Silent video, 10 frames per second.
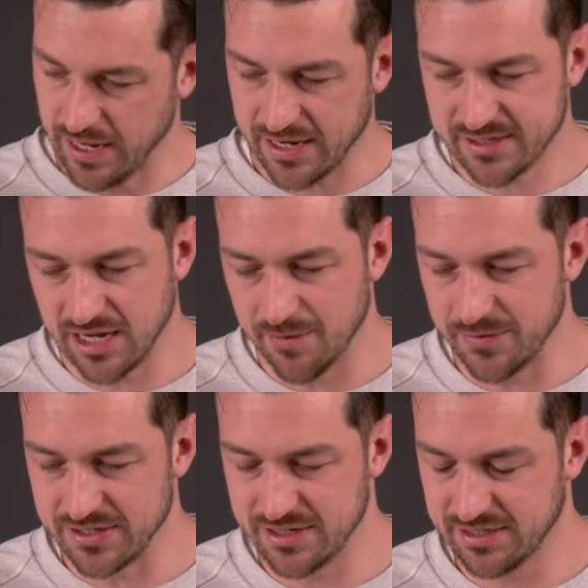Next up,
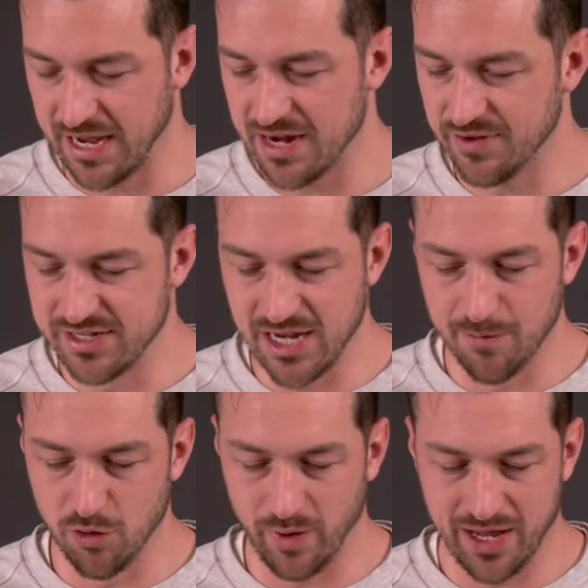this is kind of a
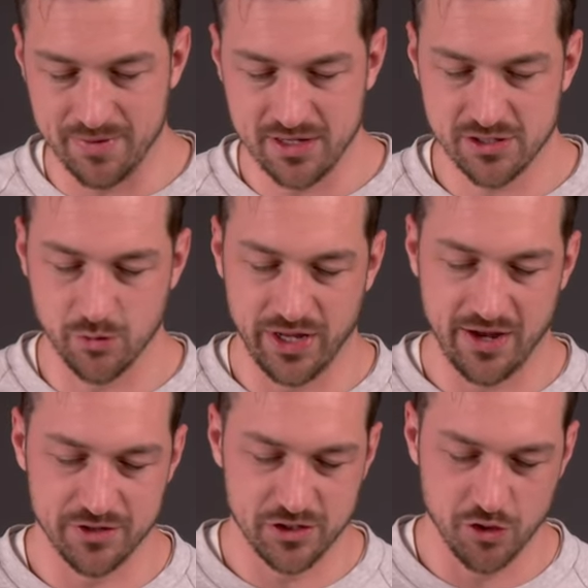double whammy. So we
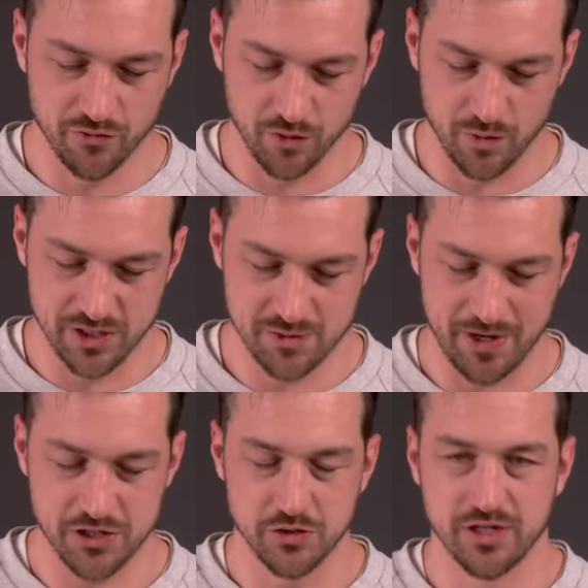have a 2-for-1
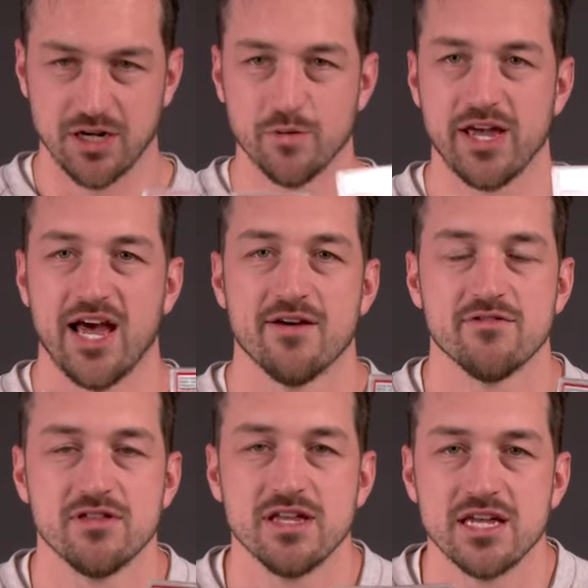special here. We
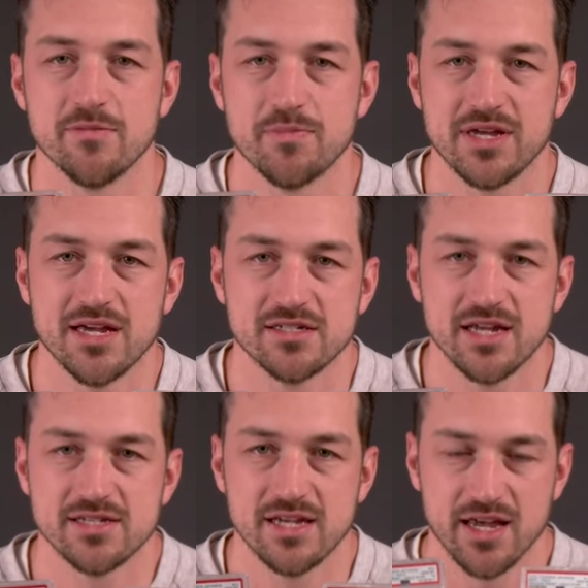have the
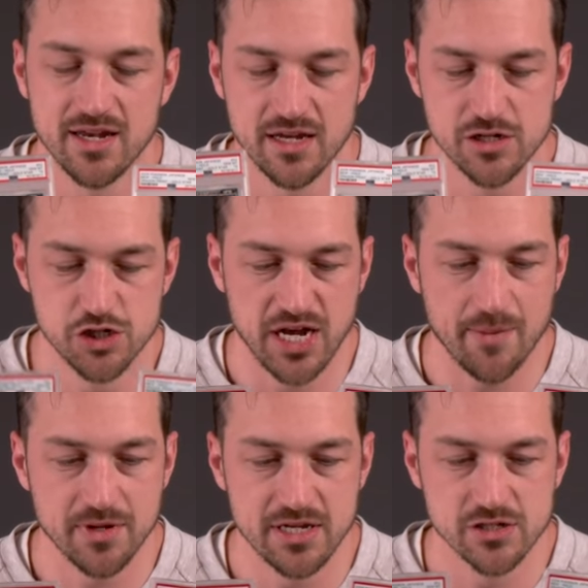PSA 10
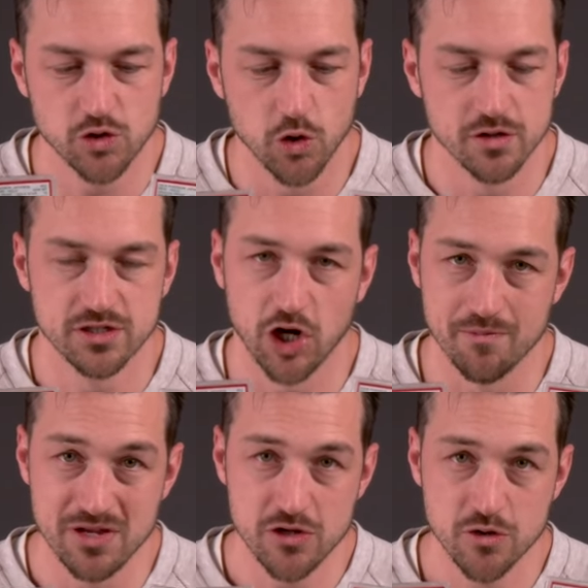Japanese Gold Star
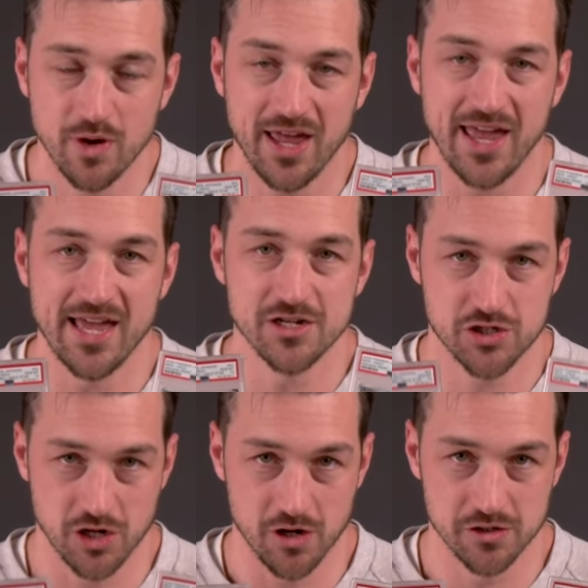Mew and
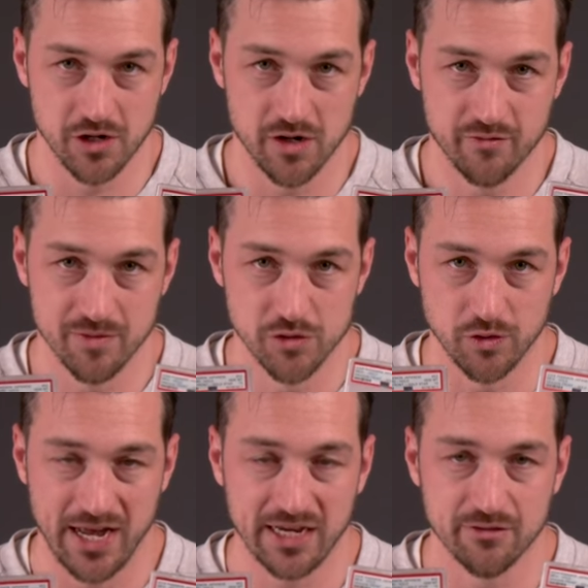Charizard from
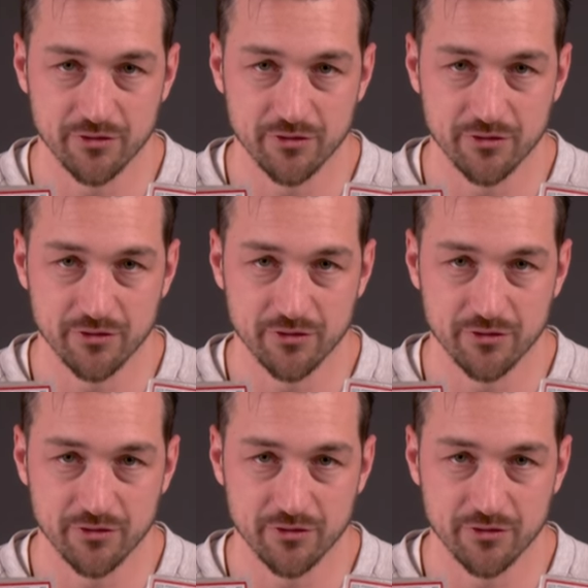Dragon